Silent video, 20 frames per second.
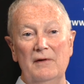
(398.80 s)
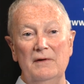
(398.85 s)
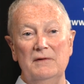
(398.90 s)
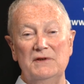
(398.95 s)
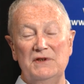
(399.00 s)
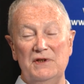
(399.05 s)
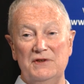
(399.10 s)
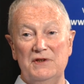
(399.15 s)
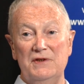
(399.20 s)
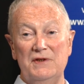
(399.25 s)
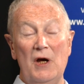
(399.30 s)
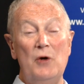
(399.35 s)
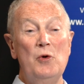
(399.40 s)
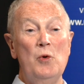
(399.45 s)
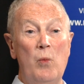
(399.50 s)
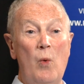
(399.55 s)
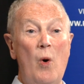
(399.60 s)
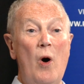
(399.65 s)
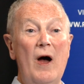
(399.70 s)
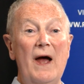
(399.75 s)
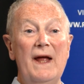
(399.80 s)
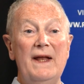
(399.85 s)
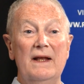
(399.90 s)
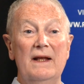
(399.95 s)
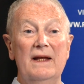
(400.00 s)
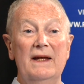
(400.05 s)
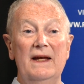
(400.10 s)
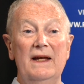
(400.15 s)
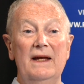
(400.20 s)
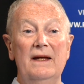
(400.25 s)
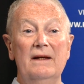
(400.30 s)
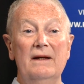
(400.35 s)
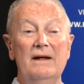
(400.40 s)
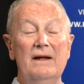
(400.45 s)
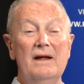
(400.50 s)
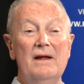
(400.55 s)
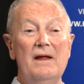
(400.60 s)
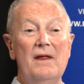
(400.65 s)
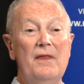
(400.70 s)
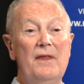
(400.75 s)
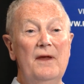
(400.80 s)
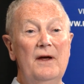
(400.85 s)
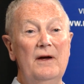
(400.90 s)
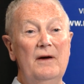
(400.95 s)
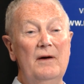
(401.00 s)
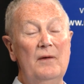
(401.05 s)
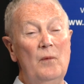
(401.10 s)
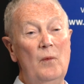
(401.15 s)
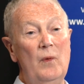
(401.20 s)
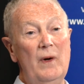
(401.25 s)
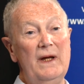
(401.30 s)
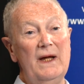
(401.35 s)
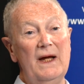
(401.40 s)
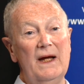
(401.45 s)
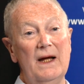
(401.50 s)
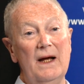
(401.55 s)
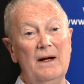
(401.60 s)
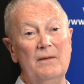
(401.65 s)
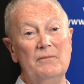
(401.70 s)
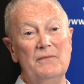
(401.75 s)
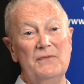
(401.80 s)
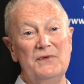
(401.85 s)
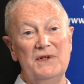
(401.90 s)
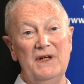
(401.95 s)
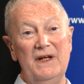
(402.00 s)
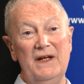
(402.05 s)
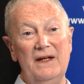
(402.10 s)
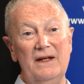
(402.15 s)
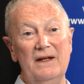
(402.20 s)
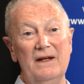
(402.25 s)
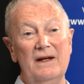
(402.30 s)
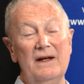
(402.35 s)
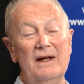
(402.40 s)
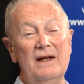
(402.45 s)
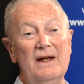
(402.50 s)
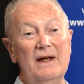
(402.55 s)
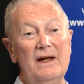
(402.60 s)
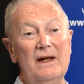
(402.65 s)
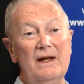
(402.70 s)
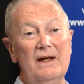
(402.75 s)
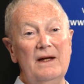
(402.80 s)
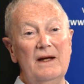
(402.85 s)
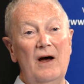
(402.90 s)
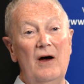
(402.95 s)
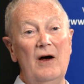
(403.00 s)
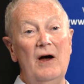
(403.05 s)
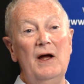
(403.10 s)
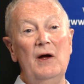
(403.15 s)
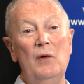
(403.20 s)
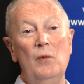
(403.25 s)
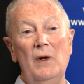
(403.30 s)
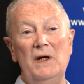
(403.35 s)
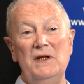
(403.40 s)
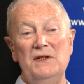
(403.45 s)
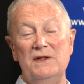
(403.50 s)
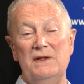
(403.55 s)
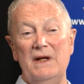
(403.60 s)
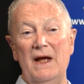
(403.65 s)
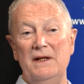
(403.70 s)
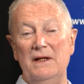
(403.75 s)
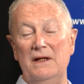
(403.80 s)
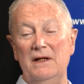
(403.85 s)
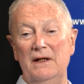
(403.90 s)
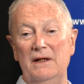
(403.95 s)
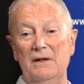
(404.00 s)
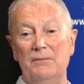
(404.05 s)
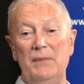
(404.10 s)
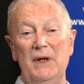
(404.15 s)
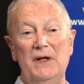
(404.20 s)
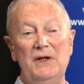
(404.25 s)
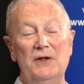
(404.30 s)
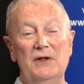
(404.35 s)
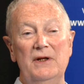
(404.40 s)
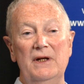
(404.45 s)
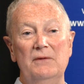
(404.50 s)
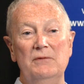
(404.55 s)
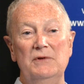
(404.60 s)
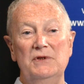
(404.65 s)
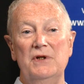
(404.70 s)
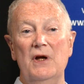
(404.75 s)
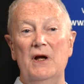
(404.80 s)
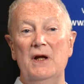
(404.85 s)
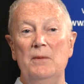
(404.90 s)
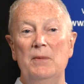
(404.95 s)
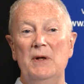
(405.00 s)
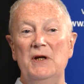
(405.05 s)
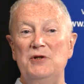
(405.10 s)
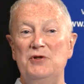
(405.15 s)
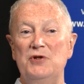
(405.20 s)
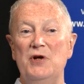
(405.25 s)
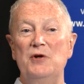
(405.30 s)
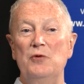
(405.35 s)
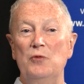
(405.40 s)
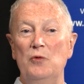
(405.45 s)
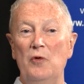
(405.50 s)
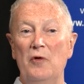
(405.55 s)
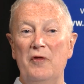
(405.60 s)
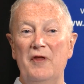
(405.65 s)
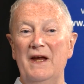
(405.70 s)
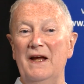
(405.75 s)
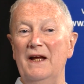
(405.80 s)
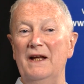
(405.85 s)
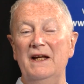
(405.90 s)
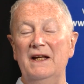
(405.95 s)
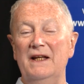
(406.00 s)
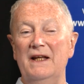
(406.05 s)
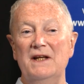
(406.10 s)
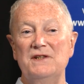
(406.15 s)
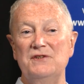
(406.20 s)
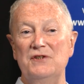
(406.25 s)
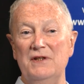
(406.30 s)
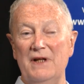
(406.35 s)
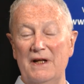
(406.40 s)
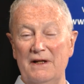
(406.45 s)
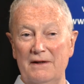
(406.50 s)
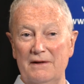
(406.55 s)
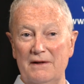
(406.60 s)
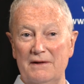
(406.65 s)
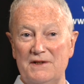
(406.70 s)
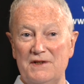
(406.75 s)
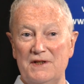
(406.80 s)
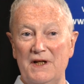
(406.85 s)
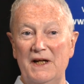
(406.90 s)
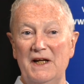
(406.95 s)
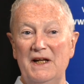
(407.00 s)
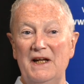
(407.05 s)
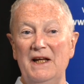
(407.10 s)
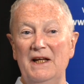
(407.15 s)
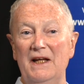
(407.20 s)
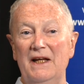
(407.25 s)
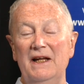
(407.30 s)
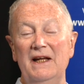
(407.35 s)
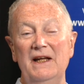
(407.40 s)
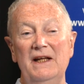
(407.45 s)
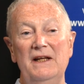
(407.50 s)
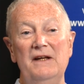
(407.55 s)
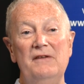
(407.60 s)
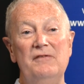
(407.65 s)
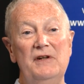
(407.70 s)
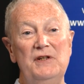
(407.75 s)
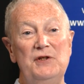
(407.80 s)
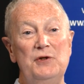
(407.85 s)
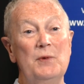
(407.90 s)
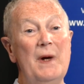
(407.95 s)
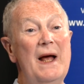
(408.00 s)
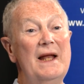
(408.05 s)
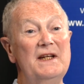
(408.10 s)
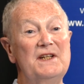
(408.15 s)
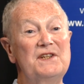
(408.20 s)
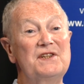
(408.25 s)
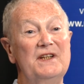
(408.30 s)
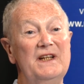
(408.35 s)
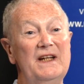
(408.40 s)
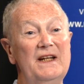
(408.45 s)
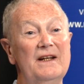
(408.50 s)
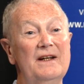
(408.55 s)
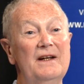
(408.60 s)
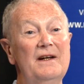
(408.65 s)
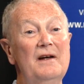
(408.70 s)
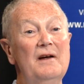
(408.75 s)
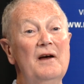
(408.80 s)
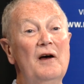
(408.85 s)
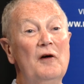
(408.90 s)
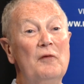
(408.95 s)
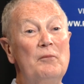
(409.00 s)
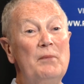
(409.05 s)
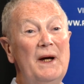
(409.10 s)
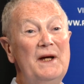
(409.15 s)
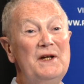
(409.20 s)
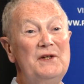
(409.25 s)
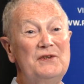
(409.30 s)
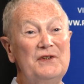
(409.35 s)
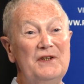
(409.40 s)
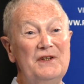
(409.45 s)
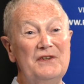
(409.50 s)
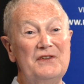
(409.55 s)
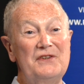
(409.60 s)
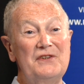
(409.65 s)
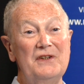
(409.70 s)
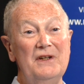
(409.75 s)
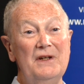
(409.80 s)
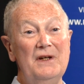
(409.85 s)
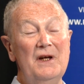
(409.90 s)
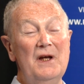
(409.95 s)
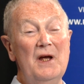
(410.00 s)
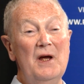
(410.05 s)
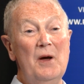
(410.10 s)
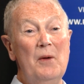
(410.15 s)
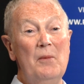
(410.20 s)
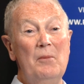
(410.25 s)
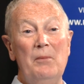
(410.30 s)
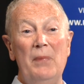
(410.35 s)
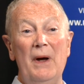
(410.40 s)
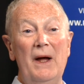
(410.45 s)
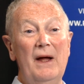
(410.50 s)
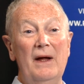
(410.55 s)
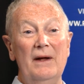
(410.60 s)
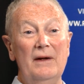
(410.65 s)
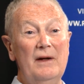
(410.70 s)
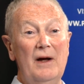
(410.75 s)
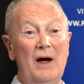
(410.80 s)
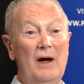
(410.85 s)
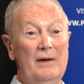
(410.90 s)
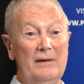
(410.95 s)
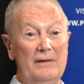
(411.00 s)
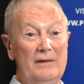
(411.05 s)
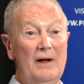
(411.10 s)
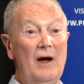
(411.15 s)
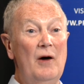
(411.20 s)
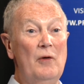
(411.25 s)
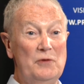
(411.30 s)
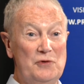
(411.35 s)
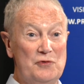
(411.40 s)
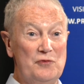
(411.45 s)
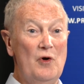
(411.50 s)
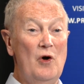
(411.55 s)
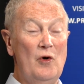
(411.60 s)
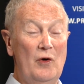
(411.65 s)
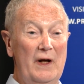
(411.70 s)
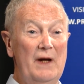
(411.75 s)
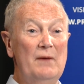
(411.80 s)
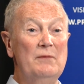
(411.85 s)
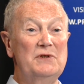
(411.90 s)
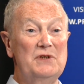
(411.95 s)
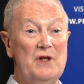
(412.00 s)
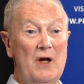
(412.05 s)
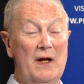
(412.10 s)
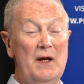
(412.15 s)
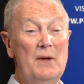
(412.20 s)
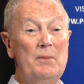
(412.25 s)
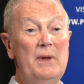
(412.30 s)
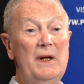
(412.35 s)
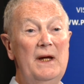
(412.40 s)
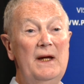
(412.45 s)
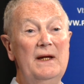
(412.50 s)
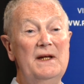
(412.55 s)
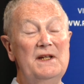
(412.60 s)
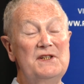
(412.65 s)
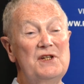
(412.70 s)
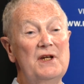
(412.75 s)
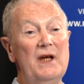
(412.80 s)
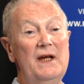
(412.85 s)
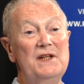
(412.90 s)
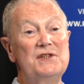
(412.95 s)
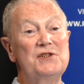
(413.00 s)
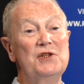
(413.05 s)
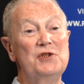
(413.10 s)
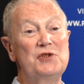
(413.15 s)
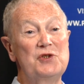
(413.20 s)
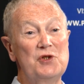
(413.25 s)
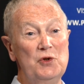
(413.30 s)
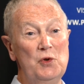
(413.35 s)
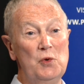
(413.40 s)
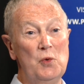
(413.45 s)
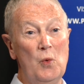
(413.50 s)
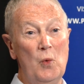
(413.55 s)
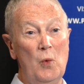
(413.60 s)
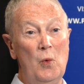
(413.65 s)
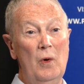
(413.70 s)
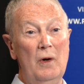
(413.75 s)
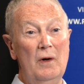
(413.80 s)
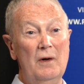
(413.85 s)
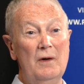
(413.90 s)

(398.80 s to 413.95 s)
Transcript: so widely that when it comes in, I always had the opinion it was going to be a general thing and it doesn't take in the individuality of patients. But I was wrong. It was going to be, it's a tool,